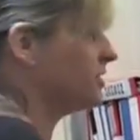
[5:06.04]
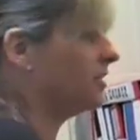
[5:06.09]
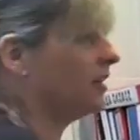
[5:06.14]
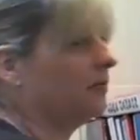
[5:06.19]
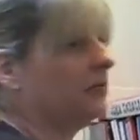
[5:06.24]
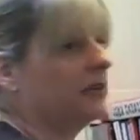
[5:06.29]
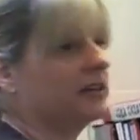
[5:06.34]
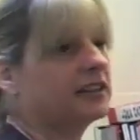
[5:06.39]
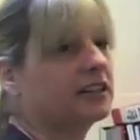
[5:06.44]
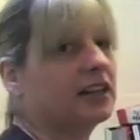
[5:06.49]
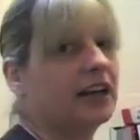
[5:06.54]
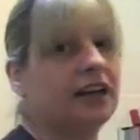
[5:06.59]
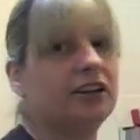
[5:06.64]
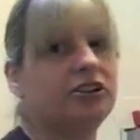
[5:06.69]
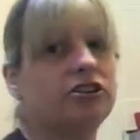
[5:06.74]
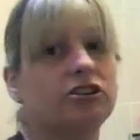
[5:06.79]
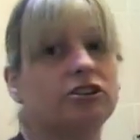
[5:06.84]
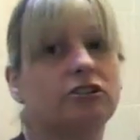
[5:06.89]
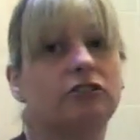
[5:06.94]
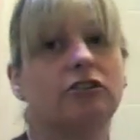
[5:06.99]
is our
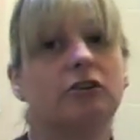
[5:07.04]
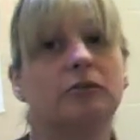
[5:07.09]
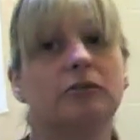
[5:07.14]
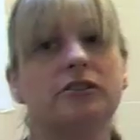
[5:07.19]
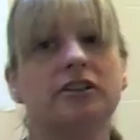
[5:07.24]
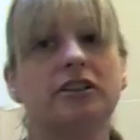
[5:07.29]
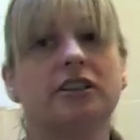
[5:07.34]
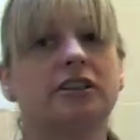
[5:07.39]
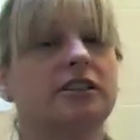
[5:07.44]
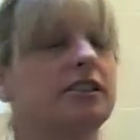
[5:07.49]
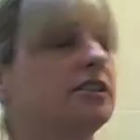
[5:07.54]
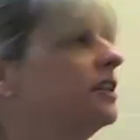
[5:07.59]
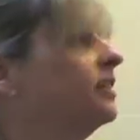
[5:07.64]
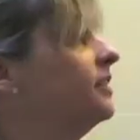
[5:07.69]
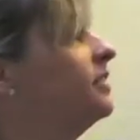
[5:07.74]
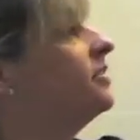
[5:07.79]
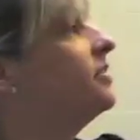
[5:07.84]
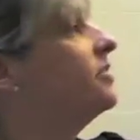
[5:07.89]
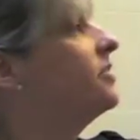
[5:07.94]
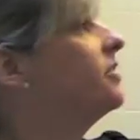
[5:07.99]
medication room, as you can see. This is